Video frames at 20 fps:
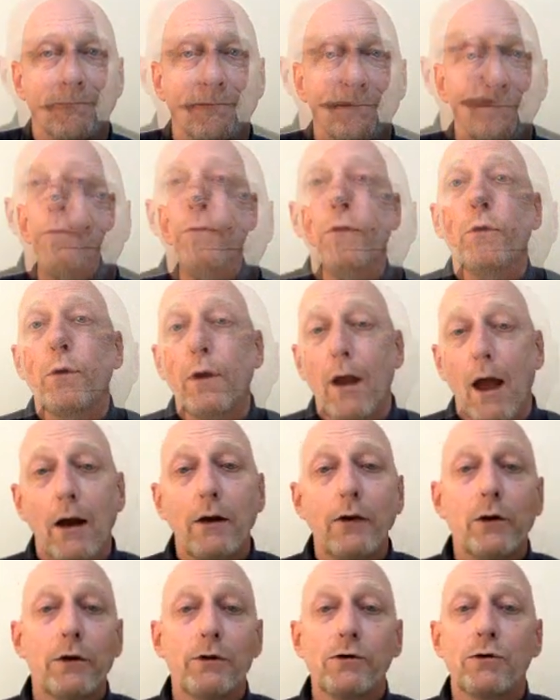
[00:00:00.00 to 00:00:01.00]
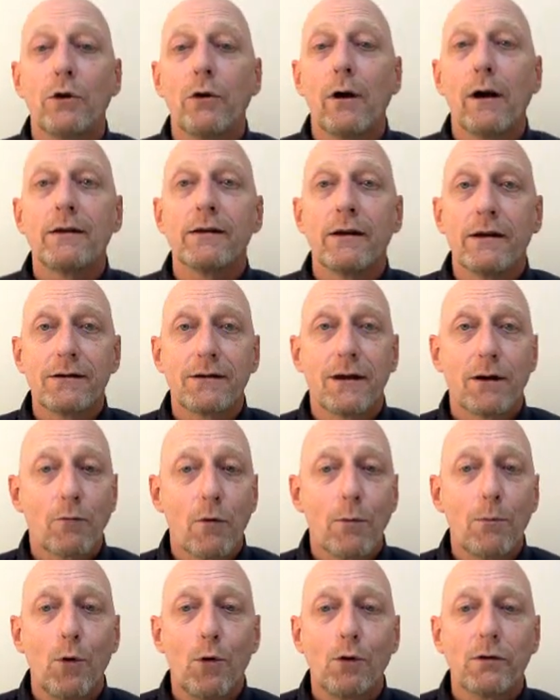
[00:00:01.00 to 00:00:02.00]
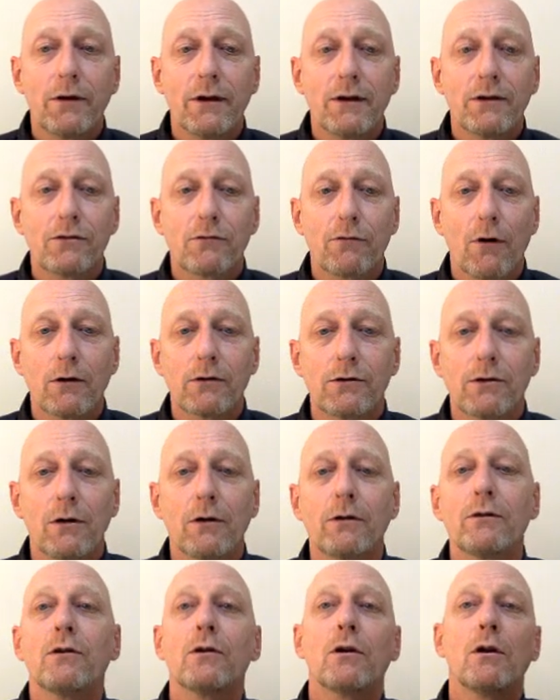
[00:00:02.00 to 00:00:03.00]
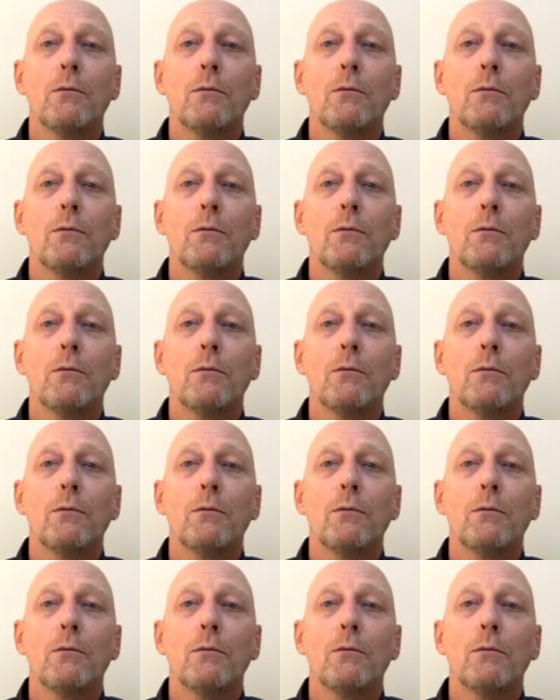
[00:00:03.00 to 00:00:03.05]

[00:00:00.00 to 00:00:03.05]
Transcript: If you can, use your existing reporting structure to